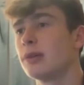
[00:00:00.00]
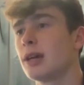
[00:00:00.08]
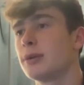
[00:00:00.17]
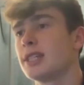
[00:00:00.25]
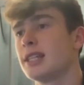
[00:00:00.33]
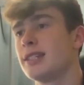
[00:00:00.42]
I
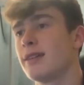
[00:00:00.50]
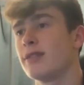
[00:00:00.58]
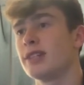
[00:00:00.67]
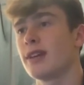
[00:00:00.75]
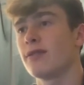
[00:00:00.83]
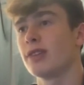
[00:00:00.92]
would say 7
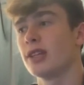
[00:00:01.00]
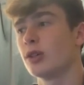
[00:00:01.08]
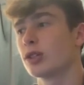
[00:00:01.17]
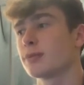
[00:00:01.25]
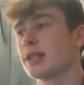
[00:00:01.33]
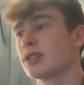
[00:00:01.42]
depth for the
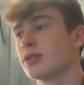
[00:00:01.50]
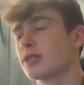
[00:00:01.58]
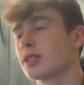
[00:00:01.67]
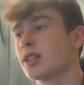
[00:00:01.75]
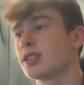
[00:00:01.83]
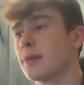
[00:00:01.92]
automatic
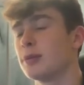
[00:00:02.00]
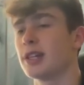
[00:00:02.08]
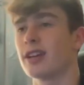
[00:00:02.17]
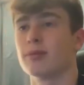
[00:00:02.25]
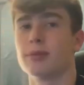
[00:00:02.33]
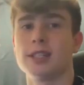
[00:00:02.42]
offside trap you
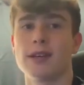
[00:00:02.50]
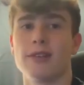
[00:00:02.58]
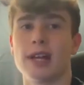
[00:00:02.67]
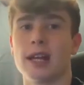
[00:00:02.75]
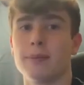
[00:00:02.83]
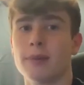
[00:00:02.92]
get from 7
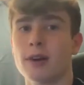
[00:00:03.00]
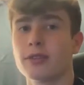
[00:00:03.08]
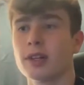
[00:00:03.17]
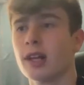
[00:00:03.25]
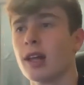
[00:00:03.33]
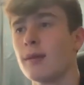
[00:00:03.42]
and above.
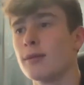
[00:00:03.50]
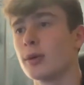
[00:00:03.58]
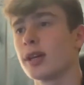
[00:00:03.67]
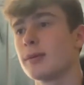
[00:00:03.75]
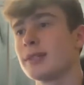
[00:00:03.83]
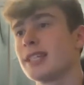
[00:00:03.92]
But we're
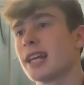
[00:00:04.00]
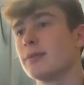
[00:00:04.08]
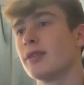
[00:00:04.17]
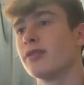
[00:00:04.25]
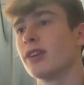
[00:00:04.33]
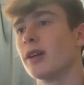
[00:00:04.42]
going to be sticking
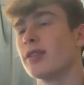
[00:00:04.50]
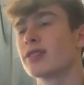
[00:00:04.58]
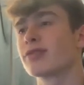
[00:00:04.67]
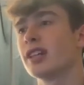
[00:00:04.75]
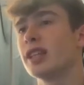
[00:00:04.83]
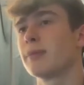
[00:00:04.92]
with 5. It's
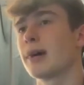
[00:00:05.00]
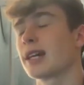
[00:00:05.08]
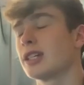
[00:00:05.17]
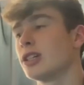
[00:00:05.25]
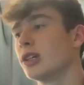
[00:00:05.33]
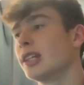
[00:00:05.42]
free at the
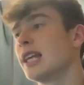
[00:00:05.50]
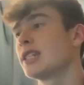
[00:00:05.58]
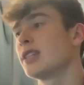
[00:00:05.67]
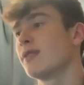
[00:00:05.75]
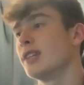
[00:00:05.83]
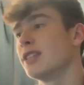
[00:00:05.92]
back. You've got less
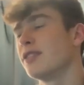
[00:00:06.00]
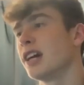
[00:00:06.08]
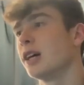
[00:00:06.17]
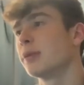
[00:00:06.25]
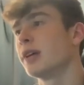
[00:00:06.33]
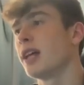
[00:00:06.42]
defensive
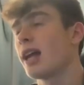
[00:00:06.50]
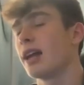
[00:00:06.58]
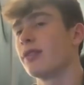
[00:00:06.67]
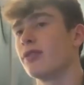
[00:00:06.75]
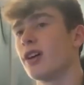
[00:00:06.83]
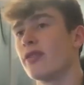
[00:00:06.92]
help,
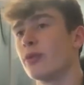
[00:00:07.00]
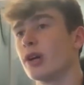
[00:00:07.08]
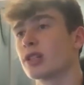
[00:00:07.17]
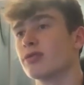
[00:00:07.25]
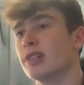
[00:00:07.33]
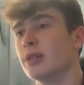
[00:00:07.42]
and 5
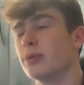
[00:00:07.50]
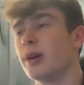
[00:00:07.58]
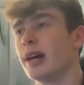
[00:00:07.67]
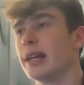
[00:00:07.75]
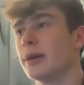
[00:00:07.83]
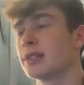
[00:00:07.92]
works really
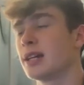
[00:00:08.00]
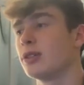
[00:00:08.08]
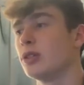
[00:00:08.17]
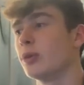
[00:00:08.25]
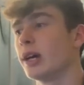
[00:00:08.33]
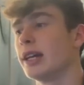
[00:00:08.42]
why, and I'll tell
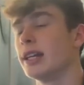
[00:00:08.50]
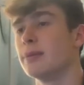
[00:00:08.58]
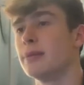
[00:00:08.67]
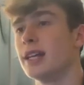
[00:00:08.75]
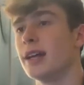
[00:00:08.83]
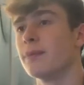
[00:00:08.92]
you why in a
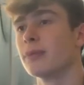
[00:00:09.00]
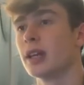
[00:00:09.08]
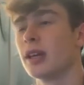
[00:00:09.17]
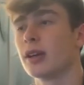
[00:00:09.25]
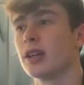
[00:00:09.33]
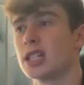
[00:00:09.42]
minute,
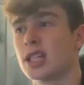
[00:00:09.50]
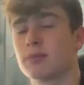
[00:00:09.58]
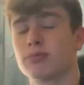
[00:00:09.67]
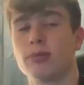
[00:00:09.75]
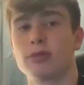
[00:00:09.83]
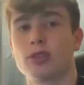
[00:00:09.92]
because it does
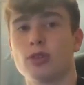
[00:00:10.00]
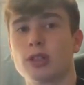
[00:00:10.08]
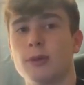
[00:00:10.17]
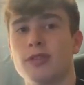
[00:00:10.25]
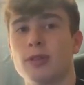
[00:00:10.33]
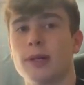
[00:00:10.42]
draw
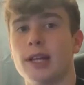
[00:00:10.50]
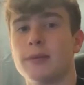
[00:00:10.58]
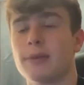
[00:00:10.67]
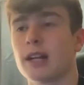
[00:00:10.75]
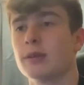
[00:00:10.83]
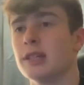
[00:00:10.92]
some of your players
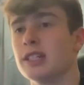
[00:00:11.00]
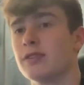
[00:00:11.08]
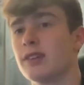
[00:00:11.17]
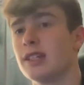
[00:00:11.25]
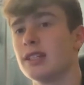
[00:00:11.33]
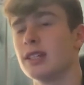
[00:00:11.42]
back when
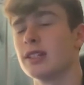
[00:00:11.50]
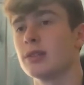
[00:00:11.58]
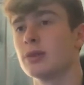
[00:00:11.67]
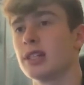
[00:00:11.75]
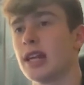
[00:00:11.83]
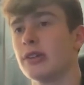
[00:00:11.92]
defending. So
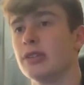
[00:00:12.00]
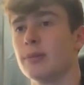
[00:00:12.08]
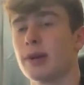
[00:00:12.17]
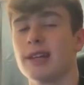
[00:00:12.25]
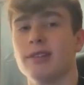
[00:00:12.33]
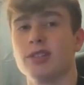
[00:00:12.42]
you'll see that on your
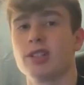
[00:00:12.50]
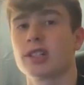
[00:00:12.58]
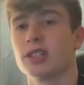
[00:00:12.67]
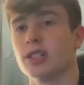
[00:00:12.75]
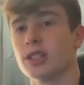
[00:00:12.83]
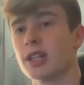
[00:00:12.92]
player
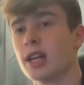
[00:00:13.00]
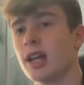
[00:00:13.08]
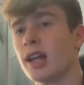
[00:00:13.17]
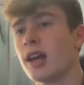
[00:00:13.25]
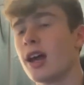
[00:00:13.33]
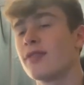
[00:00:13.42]
instructions.
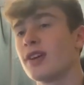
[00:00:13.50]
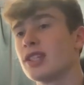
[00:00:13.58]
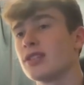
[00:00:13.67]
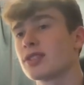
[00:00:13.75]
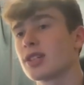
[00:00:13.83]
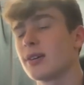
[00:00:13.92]

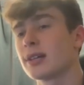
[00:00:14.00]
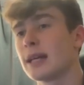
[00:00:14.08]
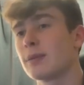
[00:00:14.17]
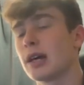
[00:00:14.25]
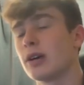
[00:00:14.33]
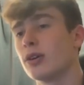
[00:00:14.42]
Offensive style,
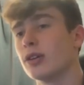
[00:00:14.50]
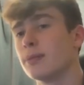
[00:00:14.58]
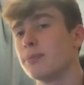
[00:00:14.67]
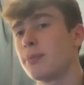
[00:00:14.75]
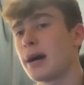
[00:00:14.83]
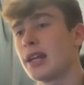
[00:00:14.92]
keep that on
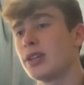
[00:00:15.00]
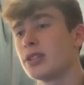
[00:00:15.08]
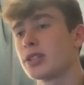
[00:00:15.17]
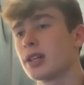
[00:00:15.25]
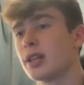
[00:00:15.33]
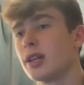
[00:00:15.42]

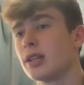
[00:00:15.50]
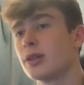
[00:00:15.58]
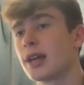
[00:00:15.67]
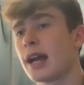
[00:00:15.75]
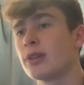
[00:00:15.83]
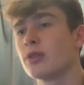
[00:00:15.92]
balanced. You
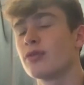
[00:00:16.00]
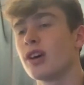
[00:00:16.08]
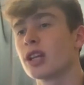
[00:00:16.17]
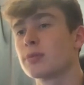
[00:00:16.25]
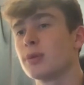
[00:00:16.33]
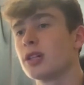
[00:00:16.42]
can use
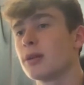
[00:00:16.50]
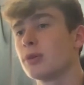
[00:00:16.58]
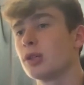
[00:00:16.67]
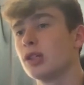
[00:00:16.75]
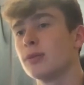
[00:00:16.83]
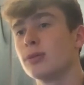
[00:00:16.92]
fast build up
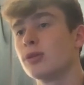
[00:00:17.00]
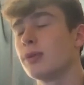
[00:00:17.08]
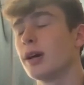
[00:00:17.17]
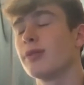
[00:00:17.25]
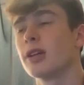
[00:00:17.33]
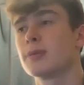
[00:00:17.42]
or long ball,
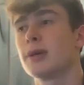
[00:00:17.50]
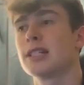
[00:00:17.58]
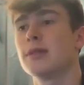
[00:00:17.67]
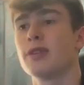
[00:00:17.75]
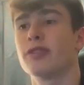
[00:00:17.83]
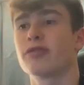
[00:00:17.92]
but
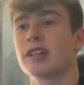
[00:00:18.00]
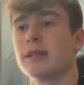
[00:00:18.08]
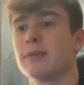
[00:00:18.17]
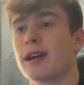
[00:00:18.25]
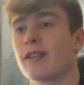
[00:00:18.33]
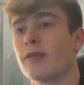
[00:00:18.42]
especially with the free at the
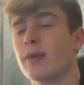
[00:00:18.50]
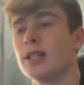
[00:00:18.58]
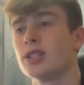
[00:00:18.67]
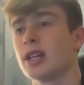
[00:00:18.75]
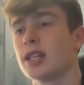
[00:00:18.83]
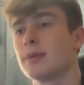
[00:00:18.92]
back
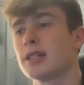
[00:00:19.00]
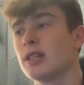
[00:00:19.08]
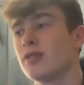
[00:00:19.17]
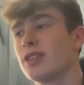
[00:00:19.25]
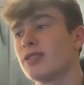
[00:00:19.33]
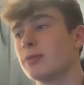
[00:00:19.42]
formation, especially
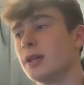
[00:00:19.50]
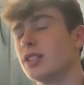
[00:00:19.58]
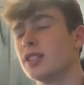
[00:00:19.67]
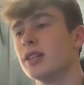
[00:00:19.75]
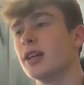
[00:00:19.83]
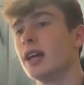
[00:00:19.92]
with this
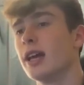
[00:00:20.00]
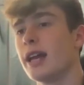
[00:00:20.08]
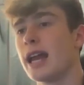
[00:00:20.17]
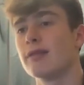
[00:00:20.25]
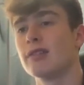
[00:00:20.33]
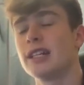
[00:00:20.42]
formation,
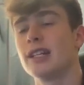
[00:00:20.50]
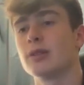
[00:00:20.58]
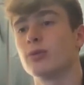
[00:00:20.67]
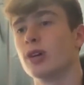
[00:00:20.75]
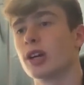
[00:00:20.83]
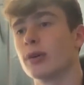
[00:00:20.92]
it really doesn't
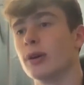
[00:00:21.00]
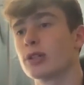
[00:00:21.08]
work well.